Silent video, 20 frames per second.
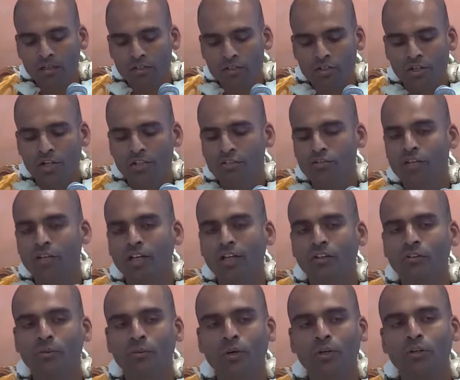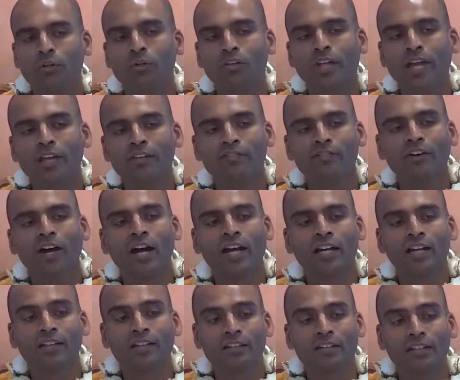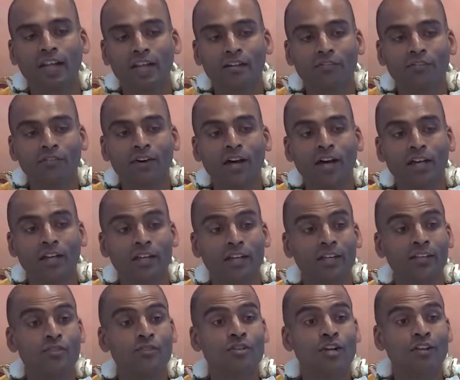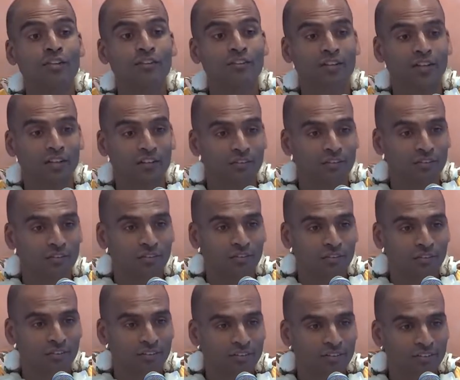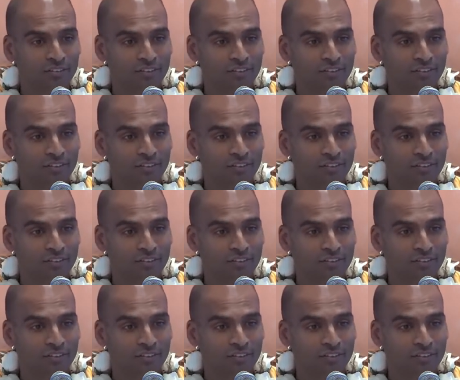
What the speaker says: Kshatriyas, what do they fight? They fight injustice.